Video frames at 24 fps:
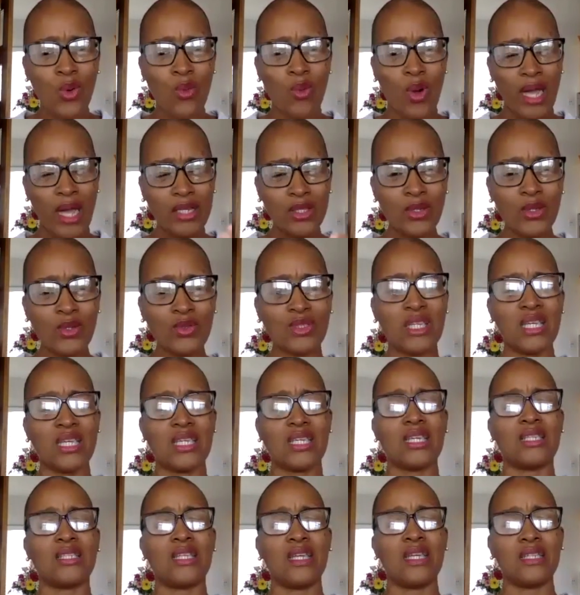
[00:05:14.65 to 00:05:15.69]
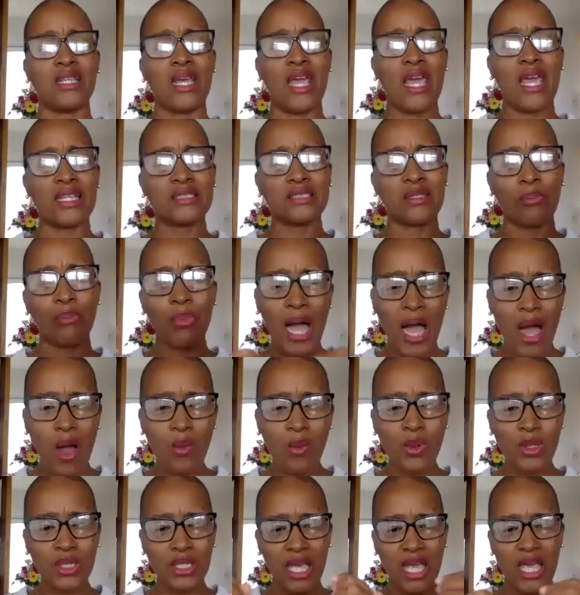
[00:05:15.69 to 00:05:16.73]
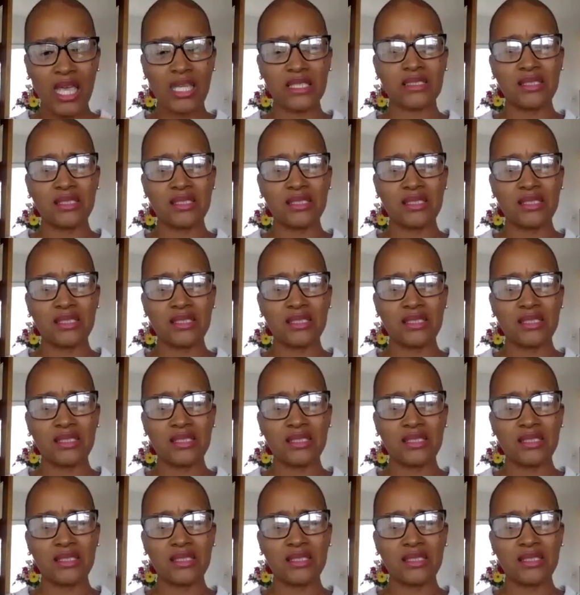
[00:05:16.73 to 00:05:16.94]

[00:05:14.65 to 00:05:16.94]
Why do you think it has the power it has